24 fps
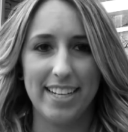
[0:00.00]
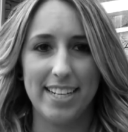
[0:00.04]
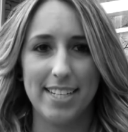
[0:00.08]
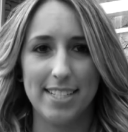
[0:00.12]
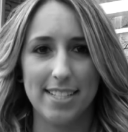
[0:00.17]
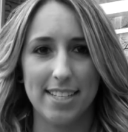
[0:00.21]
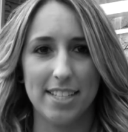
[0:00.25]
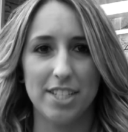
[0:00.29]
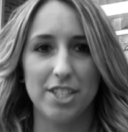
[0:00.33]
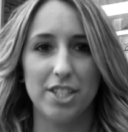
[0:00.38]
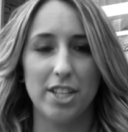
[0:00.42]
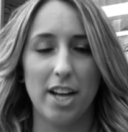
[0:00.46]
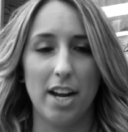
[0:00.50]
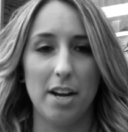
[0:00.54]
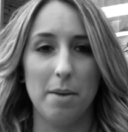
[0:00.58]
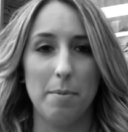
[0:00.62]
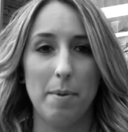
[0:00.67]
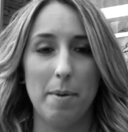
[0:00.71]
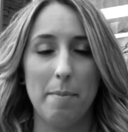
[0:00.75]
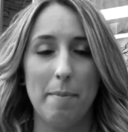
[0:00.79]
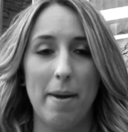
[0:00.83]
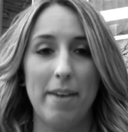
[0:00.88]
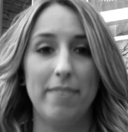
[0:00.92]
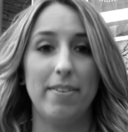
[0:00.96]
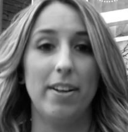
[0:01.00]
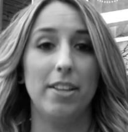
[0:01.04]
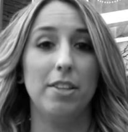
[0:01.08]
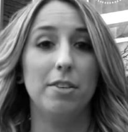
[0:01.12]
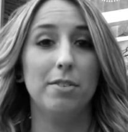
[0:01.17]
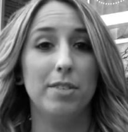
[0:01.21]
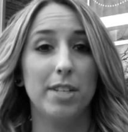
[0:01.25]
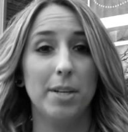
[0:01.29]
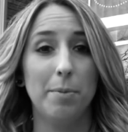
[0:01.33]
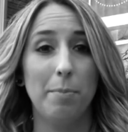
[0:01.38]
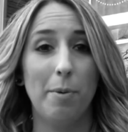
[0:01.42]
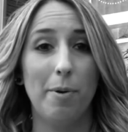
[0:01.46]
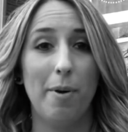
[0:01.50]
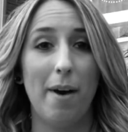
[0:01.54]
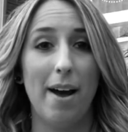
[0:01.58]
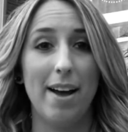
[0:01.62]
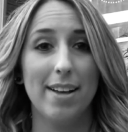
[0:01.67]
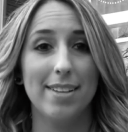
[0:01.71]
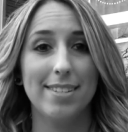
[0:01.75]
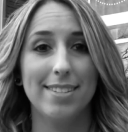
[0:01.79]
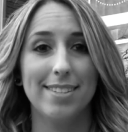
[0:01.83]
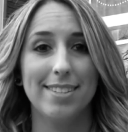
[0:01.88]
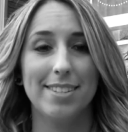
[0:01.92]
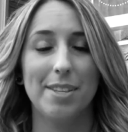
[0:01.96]
Ladies and gentlemen, my fellow
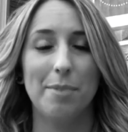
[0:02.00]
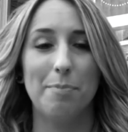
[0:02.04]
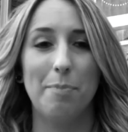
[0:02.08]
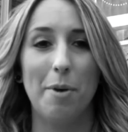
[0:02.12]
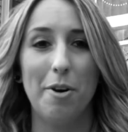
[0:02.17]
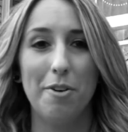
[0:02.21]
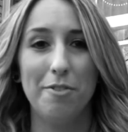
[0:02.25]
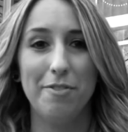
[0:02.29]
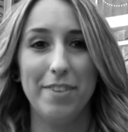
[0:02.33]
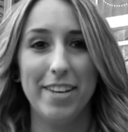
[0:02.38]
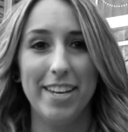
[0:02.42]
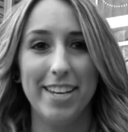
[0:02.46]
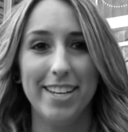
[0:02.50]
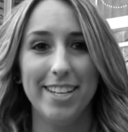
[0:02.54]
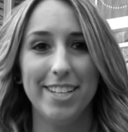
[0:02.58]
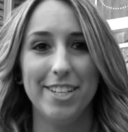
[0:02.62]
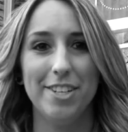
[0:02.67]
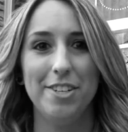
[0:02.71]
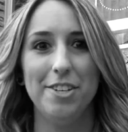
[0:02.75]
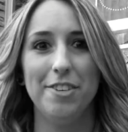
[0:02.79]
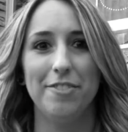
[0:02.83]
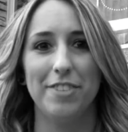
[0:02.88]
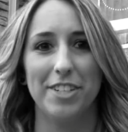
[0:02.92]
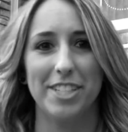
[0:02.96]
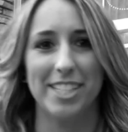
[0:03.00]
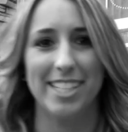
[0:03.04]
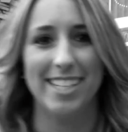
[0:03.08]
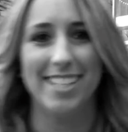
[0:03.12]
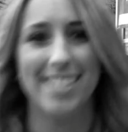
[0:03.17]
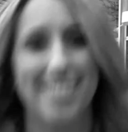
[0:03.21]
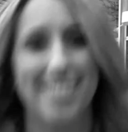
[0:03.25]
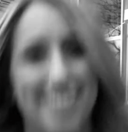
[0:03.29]
Chippewas, the Bovee University